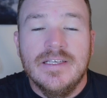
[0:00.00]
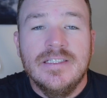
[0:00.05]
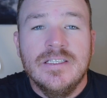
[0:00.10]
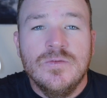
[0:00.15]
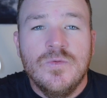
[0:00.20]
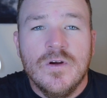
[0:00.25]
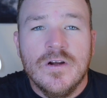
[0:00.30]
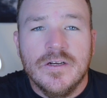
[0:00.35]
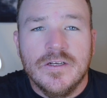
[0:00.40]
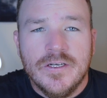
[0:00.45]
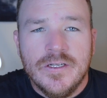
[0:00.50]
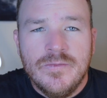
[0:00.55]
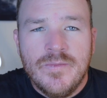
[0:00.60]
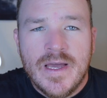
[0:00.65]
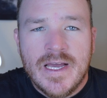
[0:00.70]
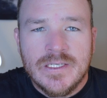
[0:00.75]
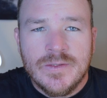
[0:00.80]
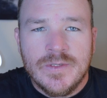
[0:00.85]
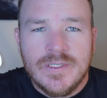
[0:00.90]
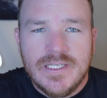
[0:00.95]
This is where a good
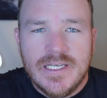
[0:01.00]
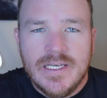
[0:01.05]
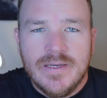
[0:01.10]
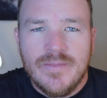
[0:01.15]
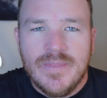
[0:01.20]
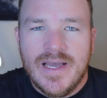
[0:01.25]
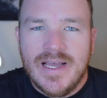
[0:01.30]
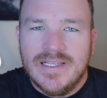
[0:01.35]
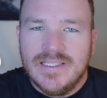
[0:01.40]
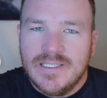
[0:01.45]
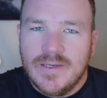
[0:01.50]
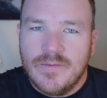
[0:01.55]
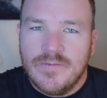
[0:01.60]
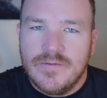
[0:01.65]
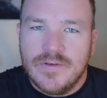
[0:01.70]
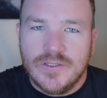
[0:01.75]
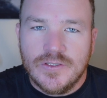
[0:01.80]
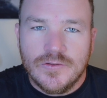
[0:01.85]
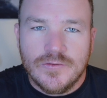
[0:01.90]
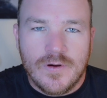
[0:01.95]
management team and some of
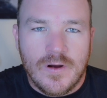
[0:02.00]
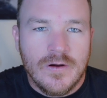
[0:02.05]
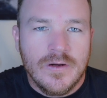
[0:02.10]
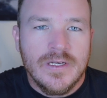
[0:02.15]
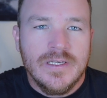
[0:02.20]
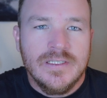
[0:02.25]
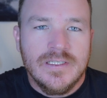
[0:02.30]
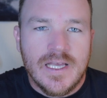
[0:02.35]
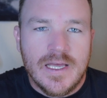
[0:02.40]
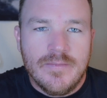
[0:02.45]
the strongest